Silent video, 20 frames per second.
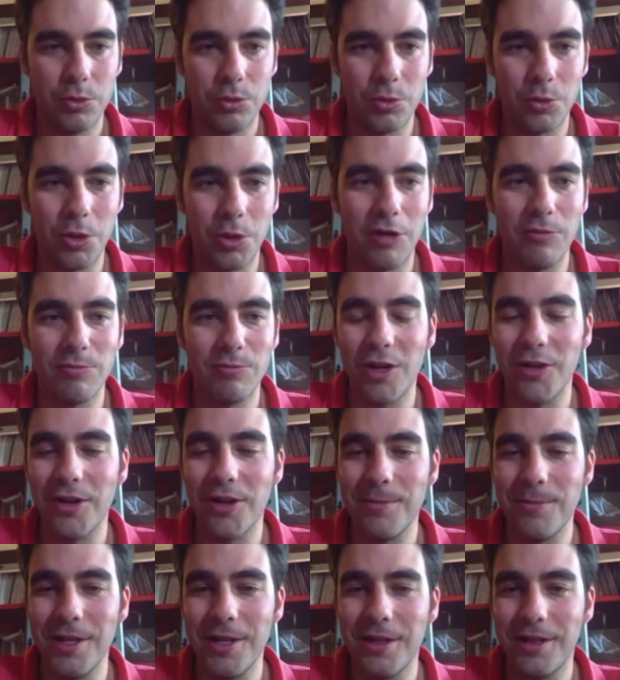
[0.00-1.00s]
calm down a
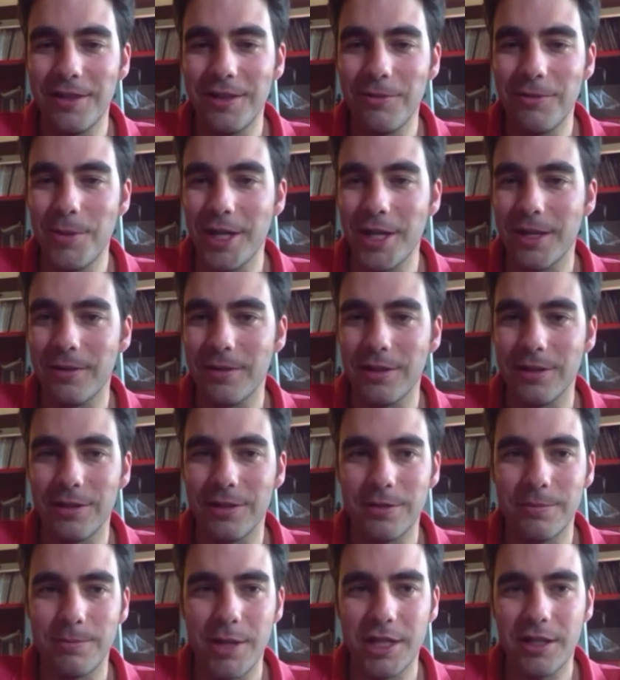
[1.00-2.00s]
bit, to make
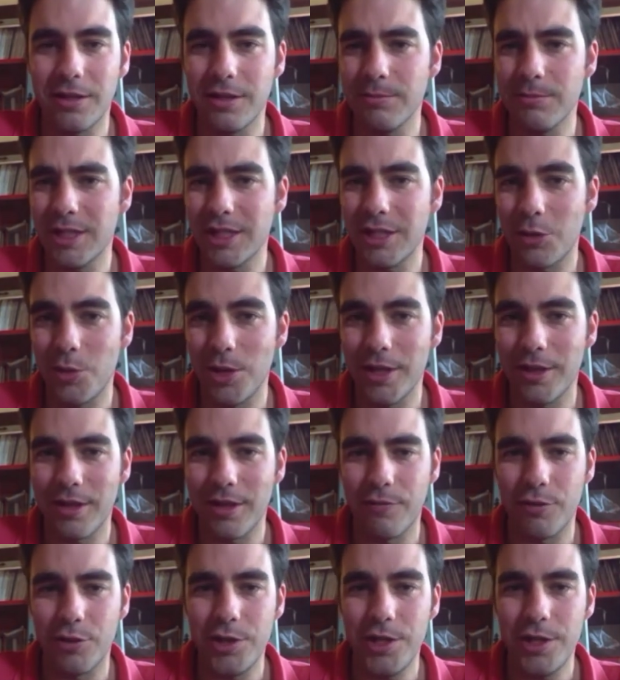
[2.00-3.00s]
better and better wines
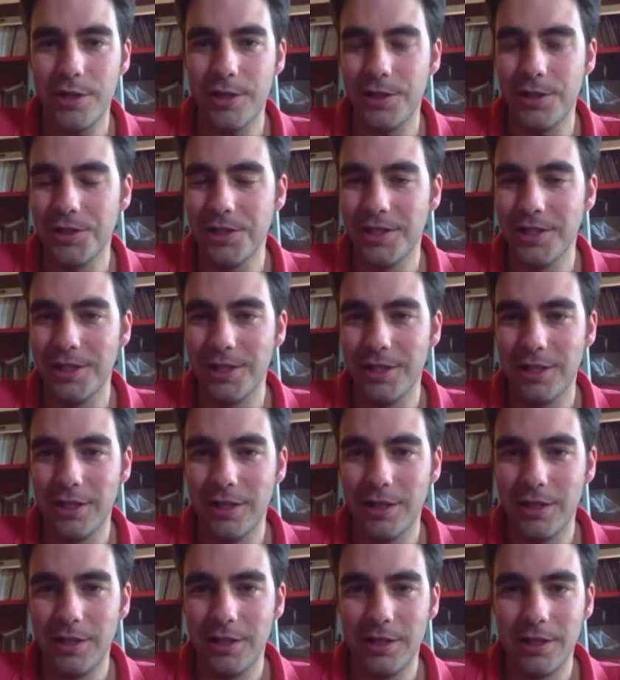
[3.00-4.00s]
every year,
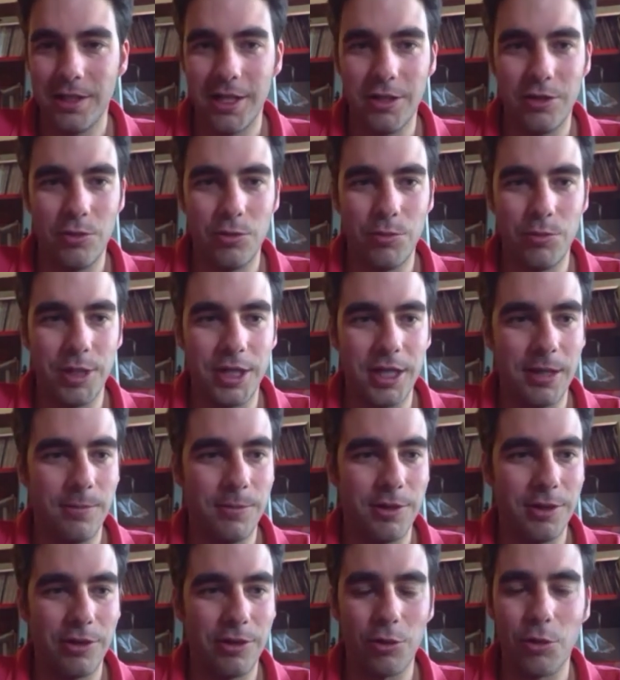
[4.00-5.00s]
and to become a
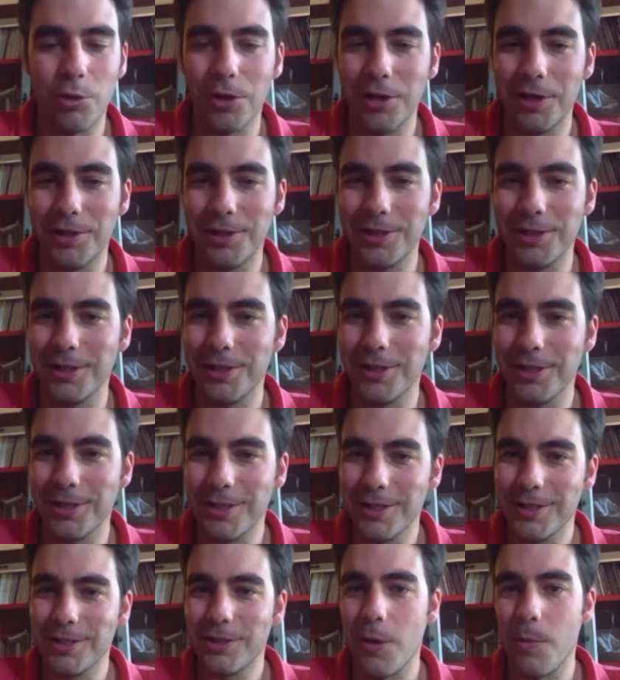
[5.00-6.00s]
stronger
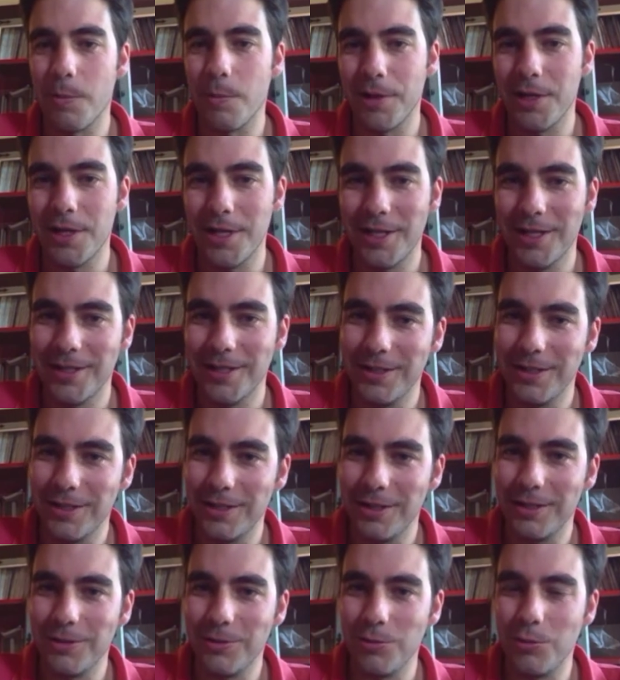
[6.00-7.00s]
company
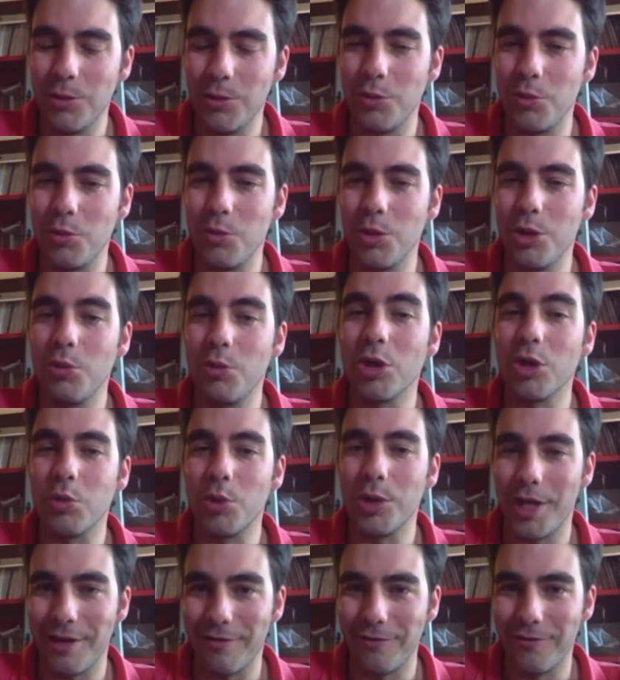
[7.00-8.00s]
with what we
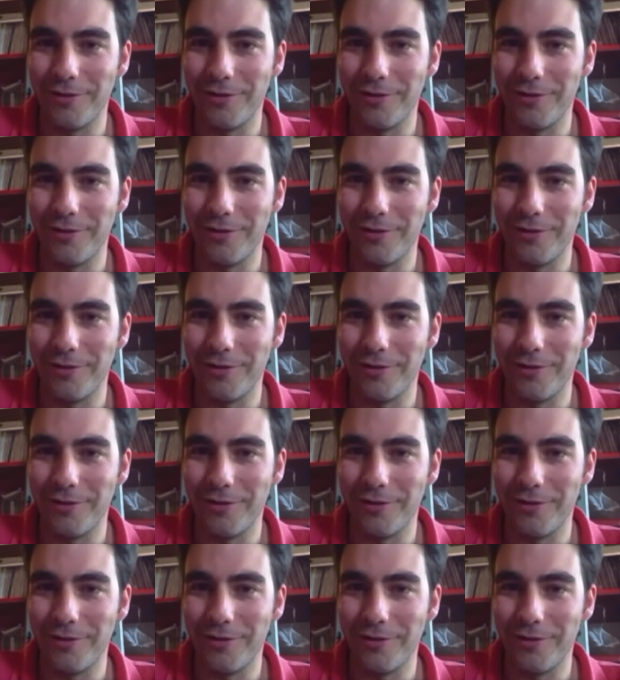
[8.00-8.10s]
have.